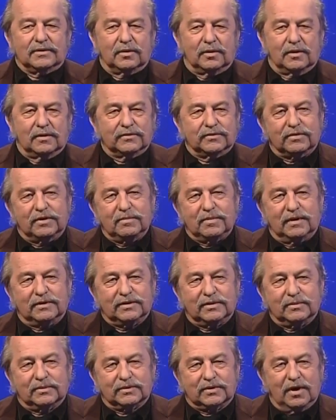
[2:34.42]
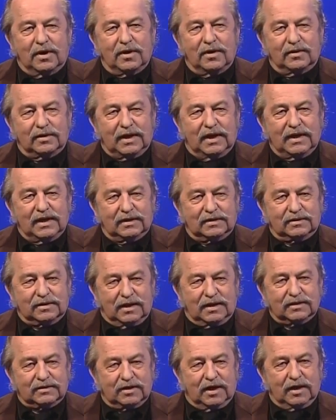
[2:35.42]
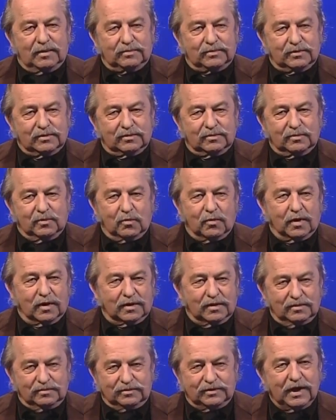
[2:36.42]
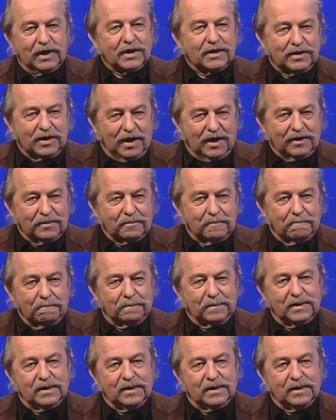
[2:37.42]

So those three months she was gone, I had a lot of time to work day and night.